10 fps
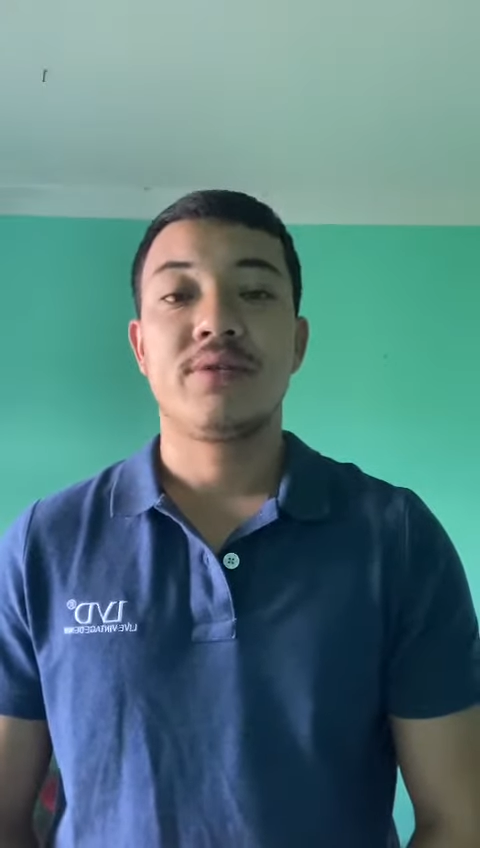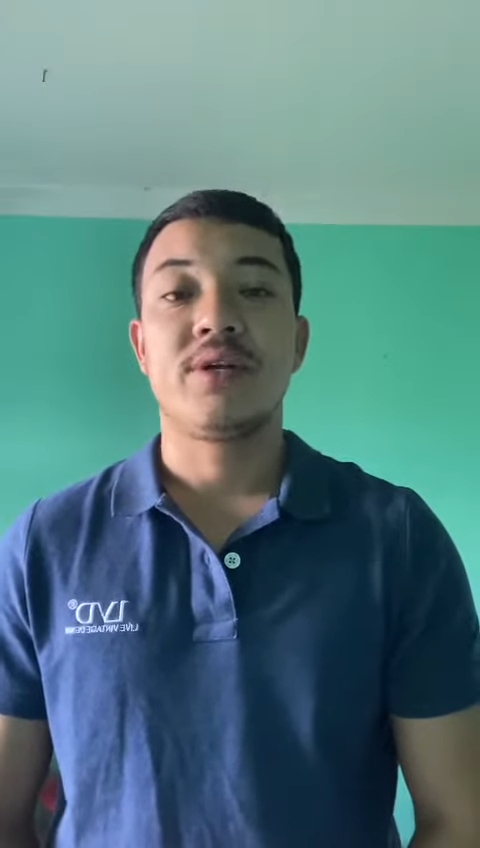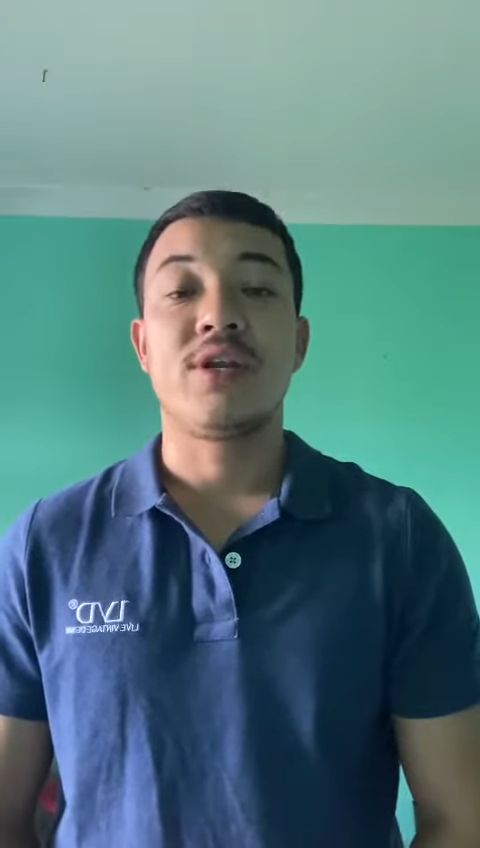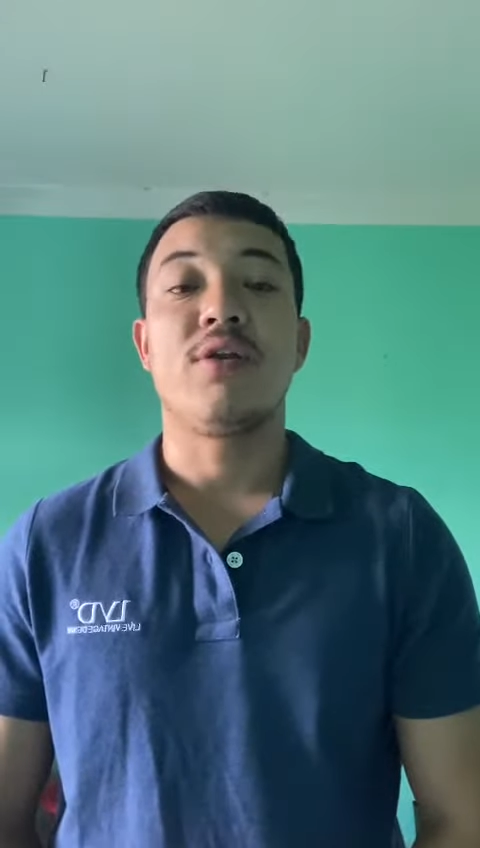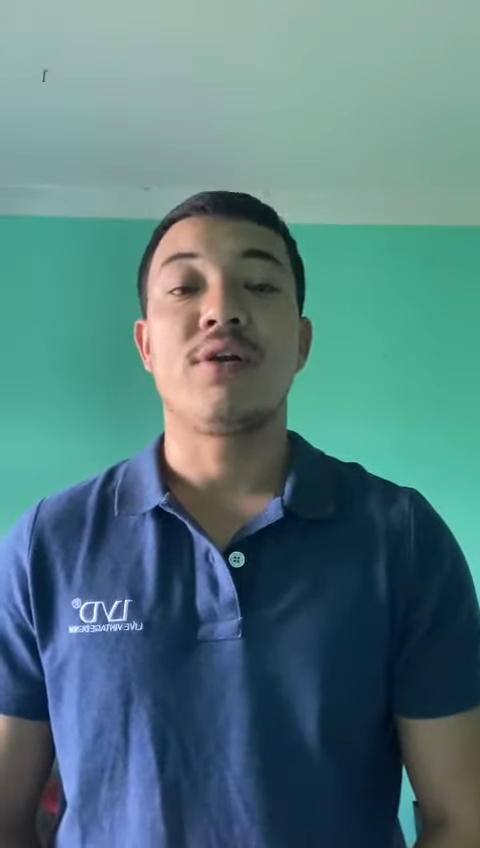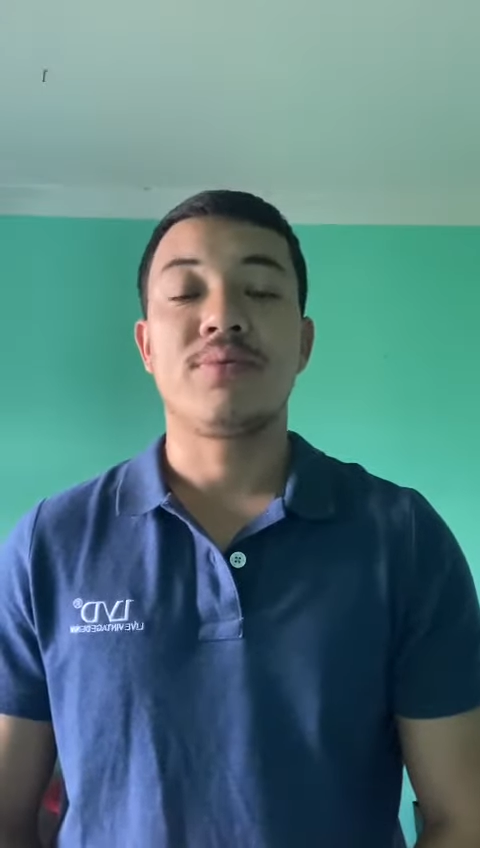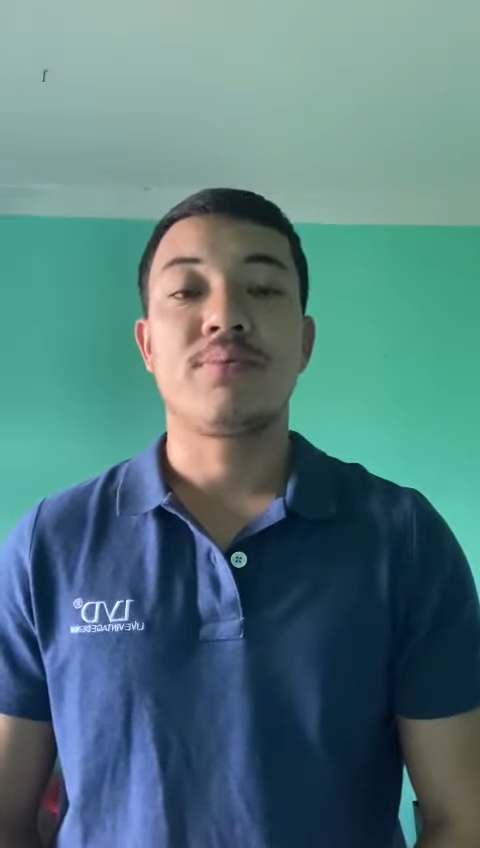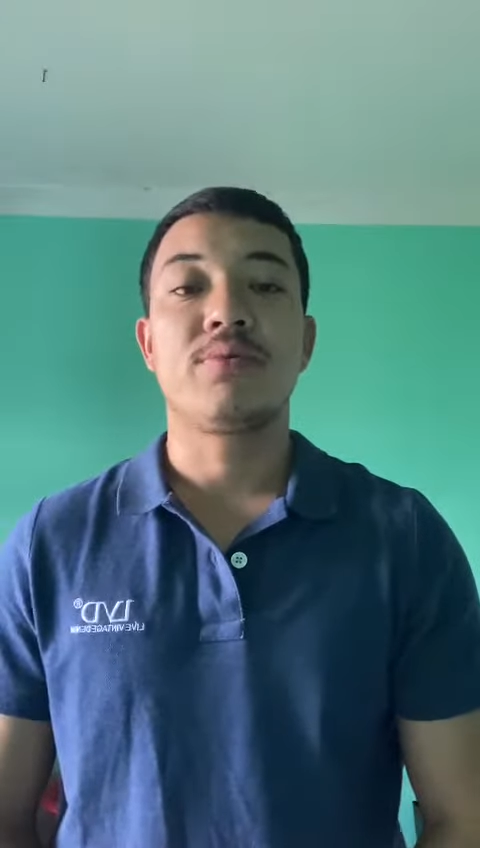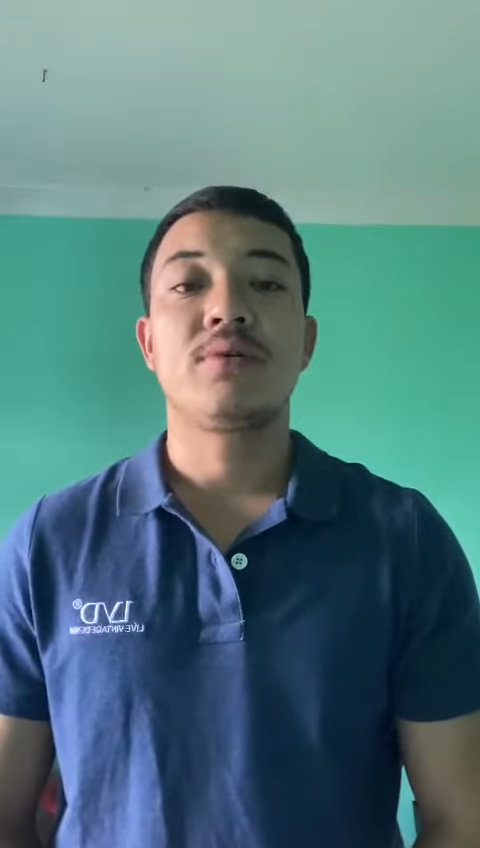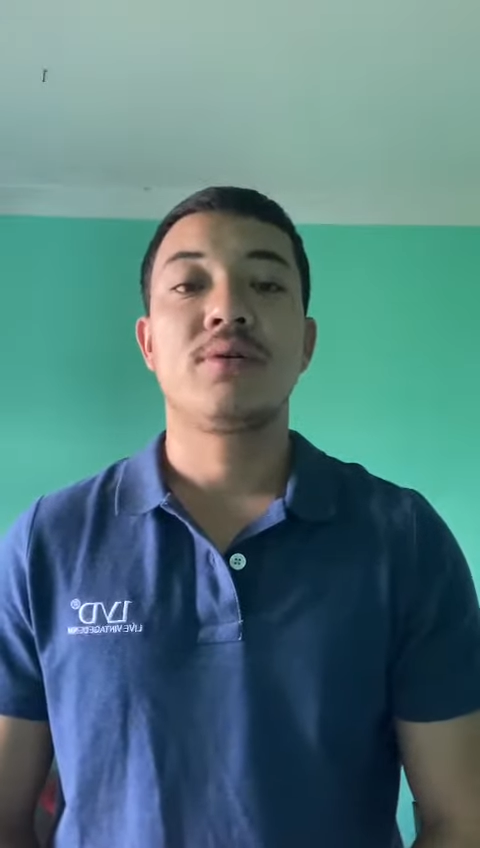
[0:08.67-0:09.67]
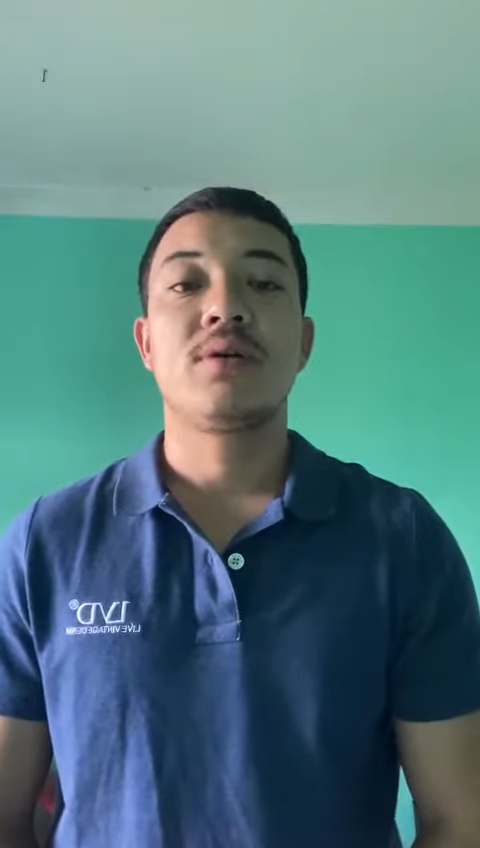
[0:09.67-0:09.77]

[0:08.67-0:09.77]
in Lalitpur,